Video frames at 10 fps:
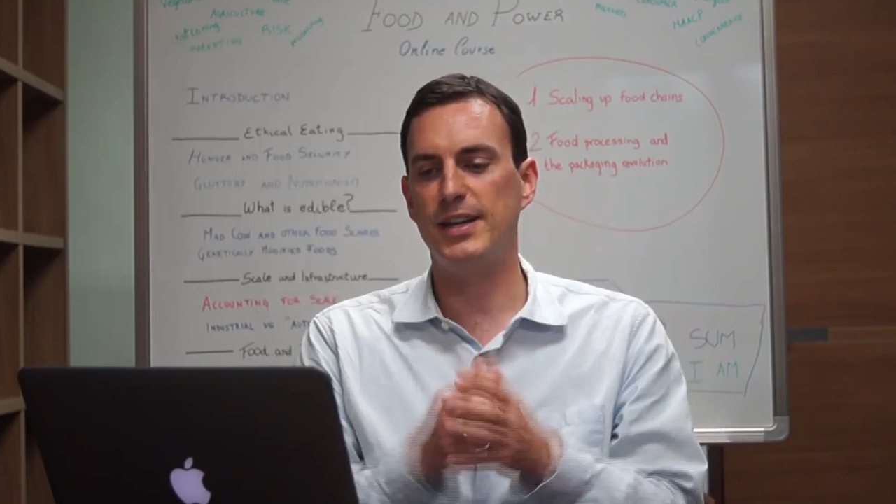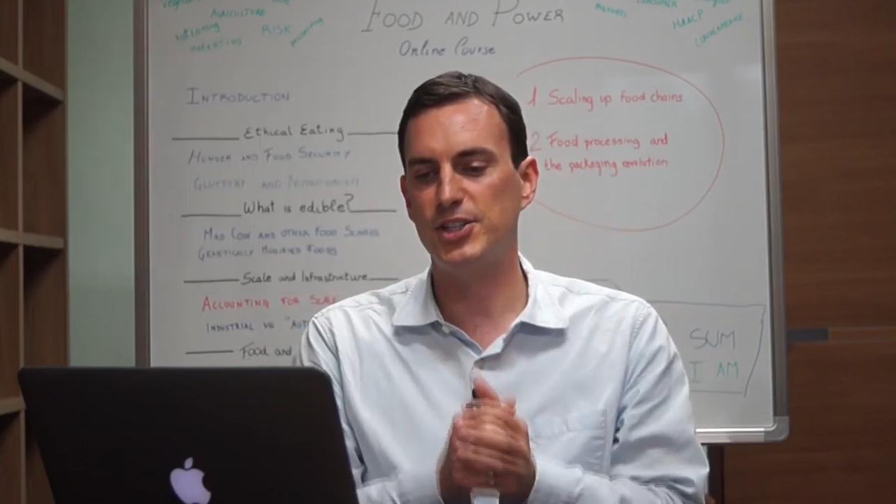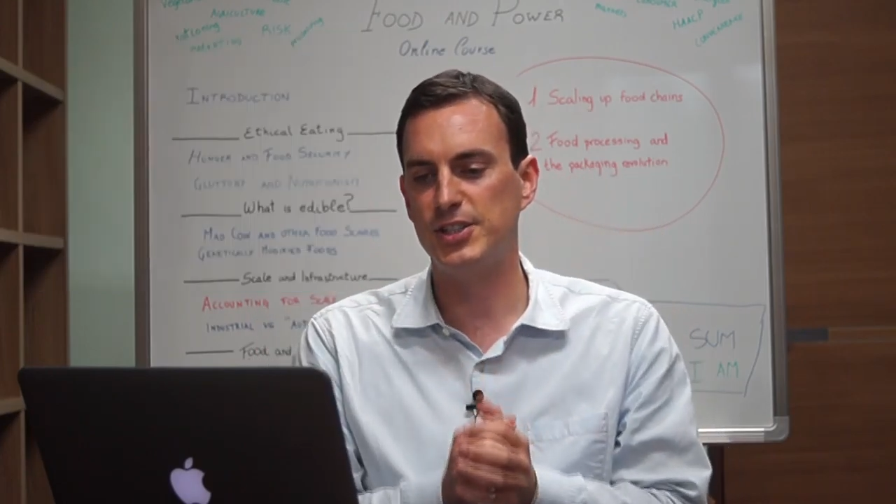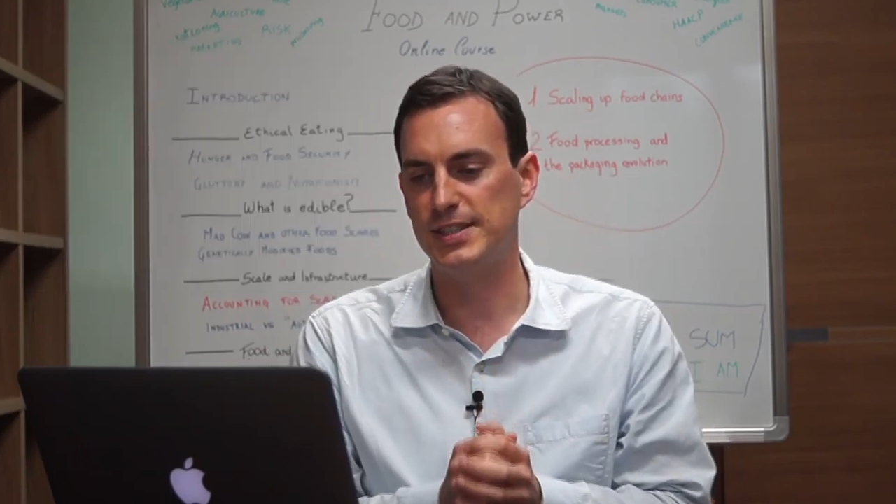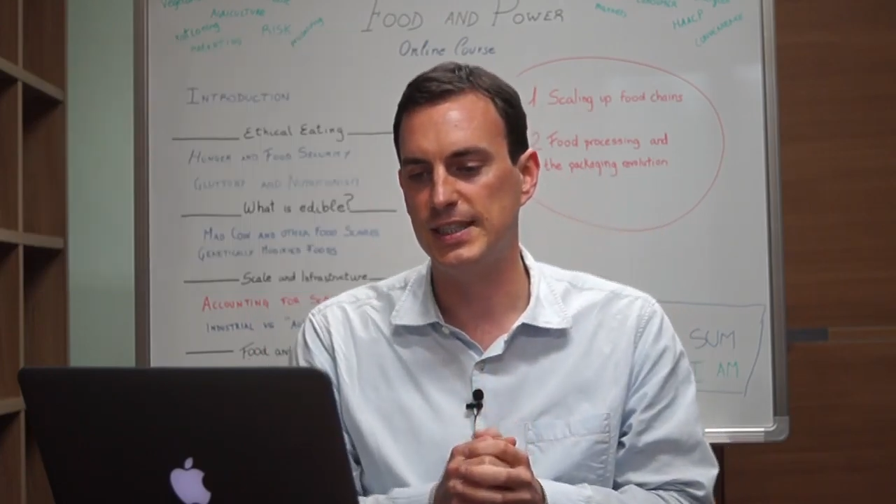
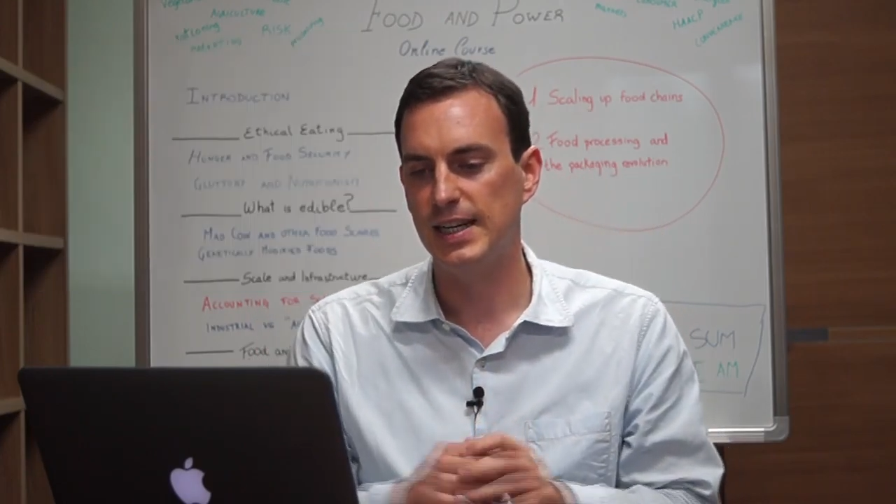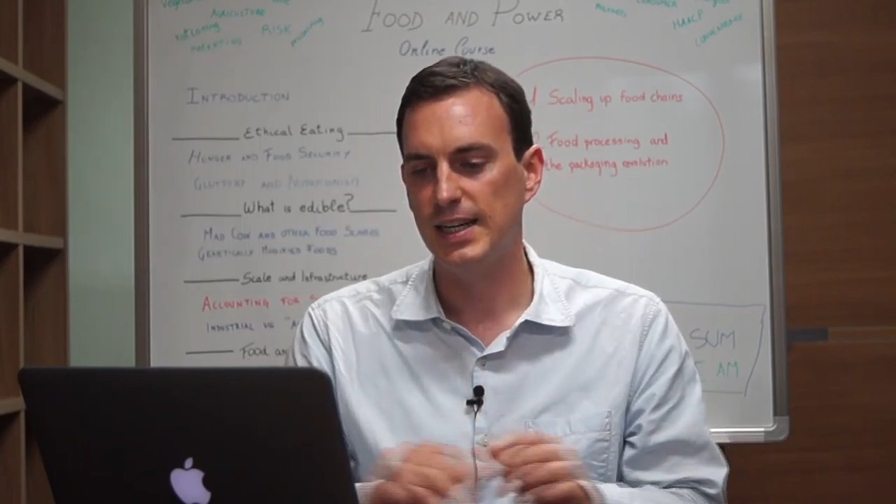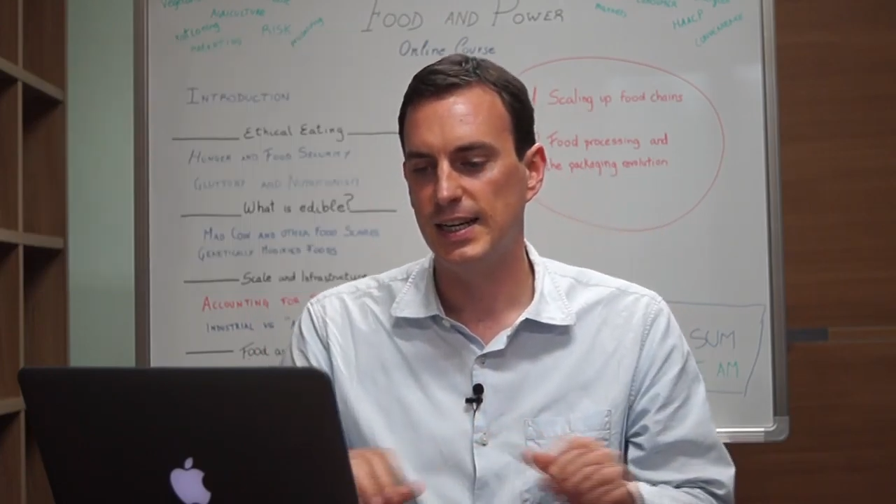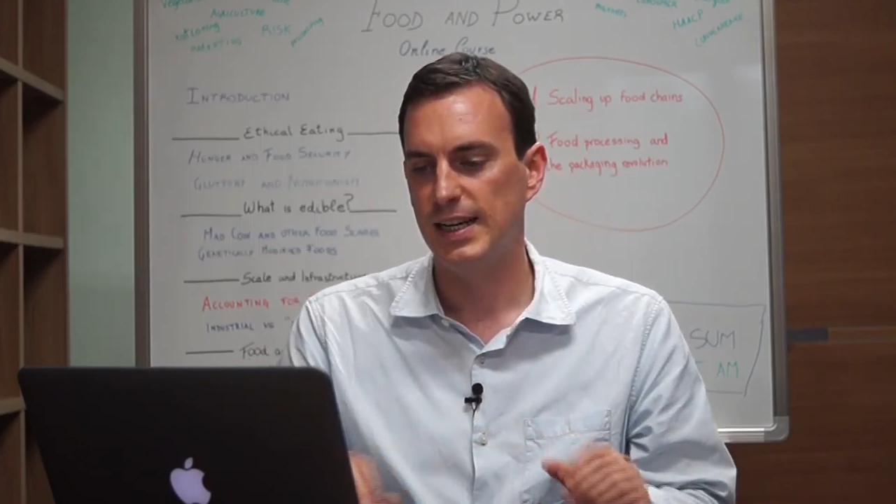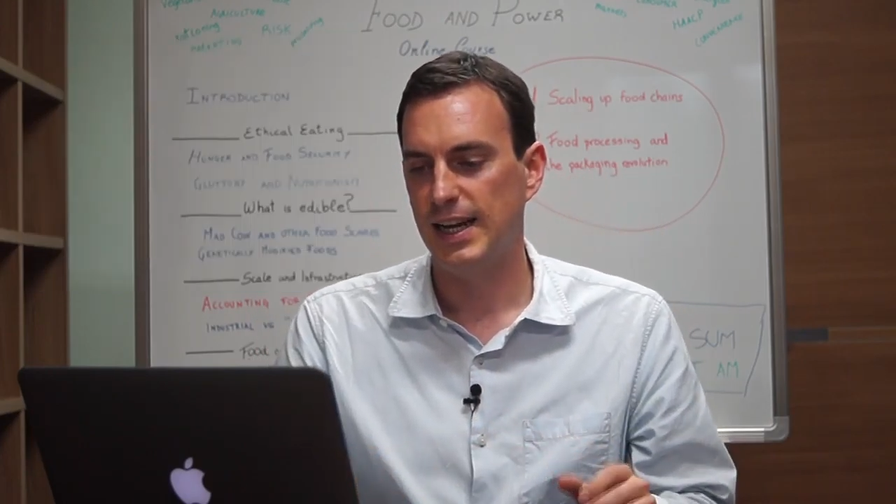nation.
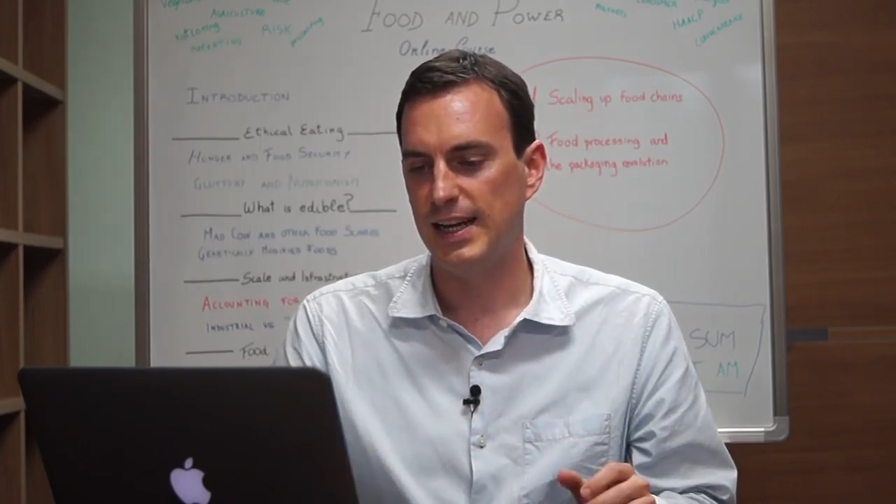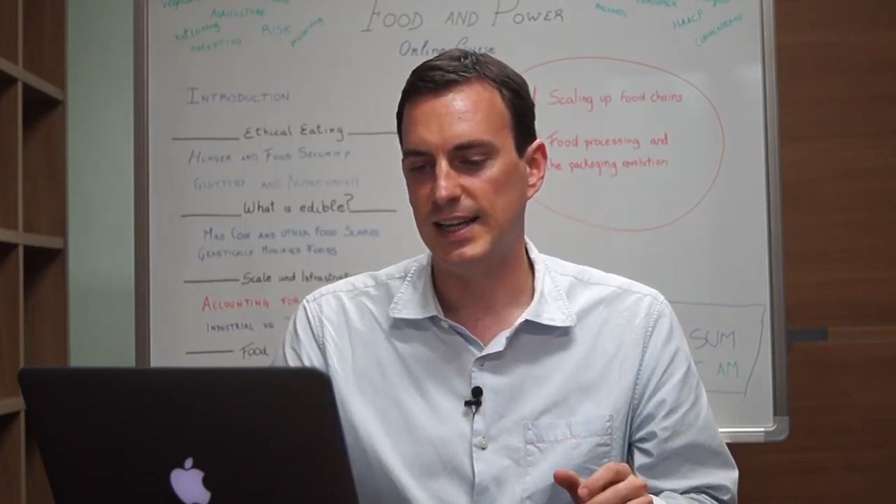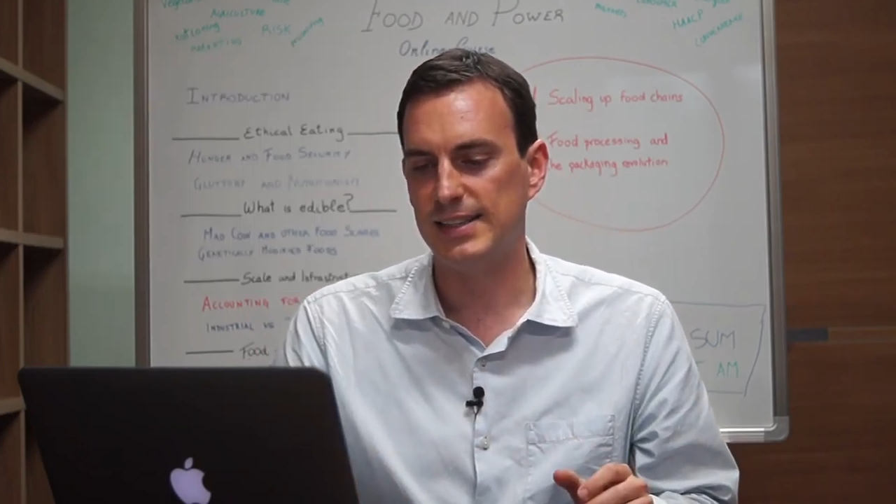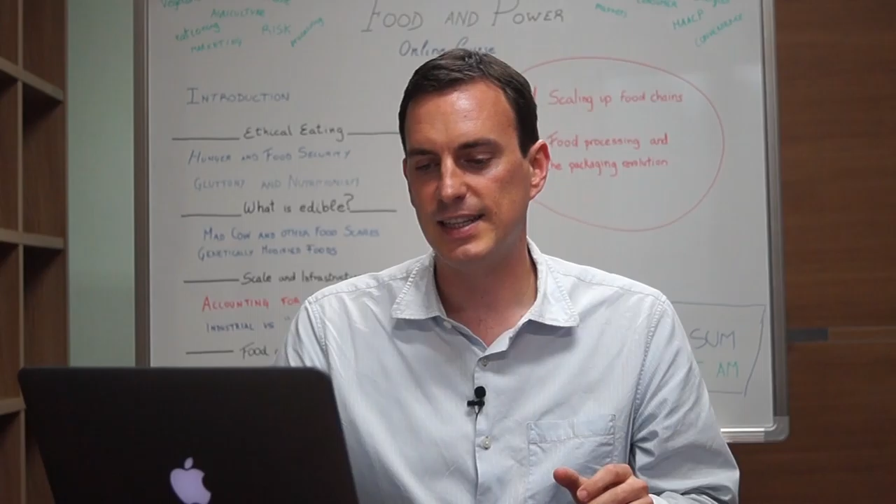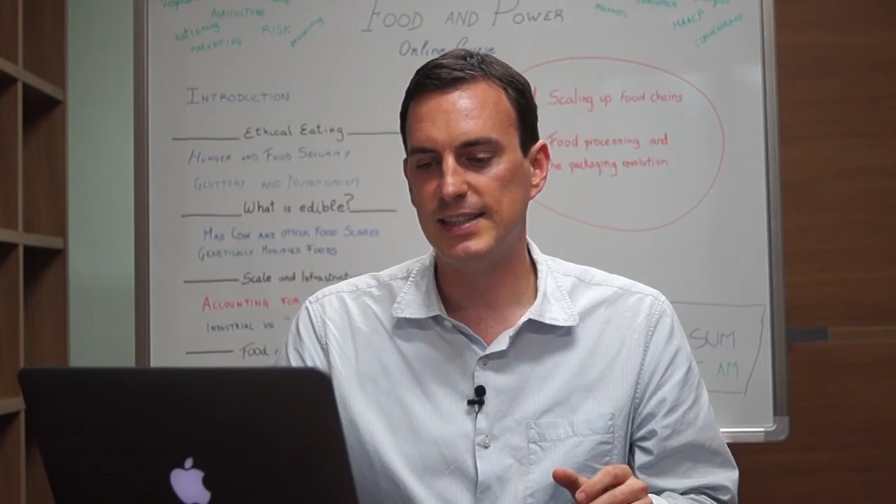
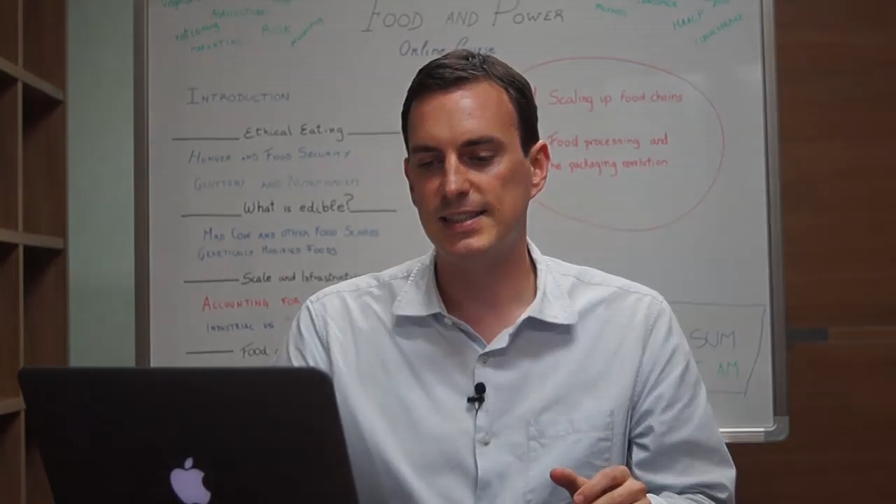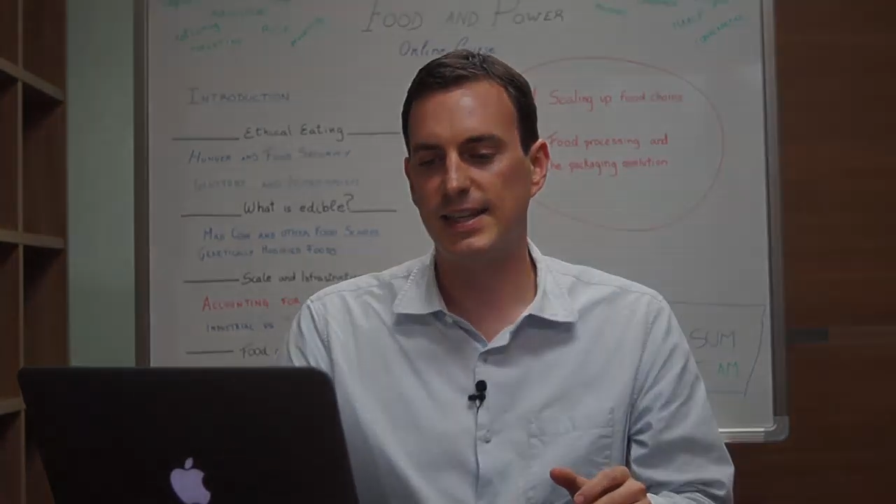And as they